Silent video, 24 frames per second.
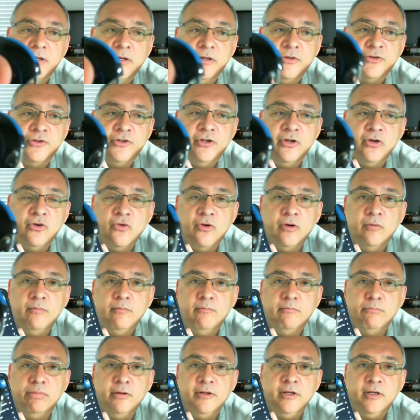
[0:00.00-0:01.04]
You see it
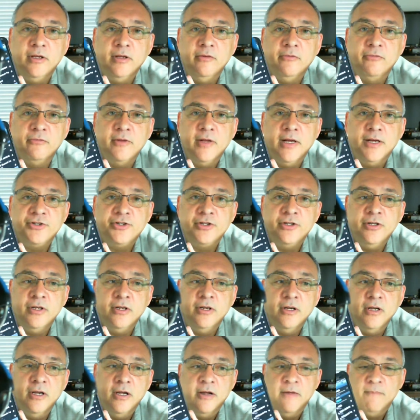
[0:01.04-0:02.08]
going, blinking,
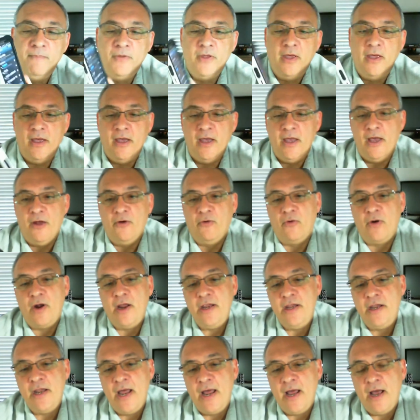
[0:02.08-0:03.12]
flashing, and
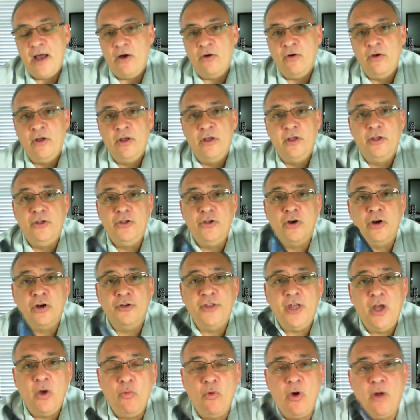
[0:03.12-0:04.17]
right now you
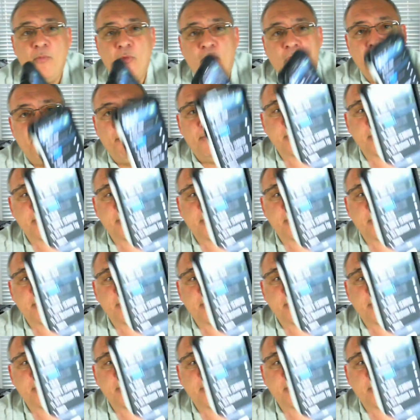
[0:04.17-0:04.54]
heard that one more